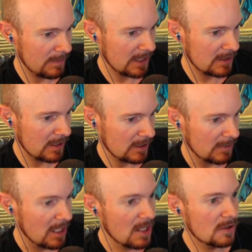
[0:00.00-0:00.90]
That's
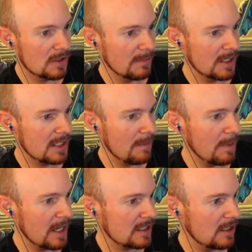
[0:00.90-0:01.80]
awesome. So somebody type
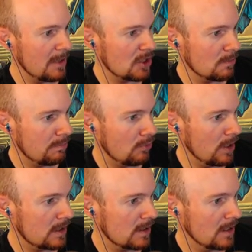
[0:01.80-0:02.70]
exclamation
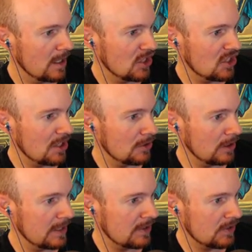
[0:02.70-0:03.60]
point tier
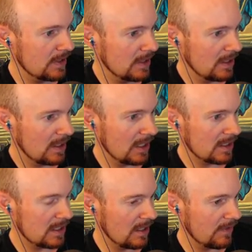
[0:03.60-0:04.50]
list
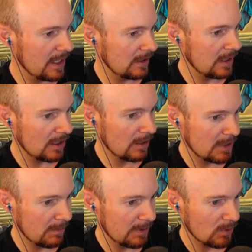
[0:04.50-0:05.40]
and see if that link
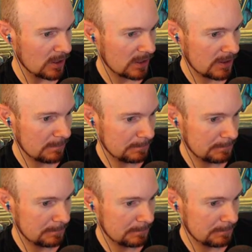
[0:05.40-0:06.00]
comes up and works.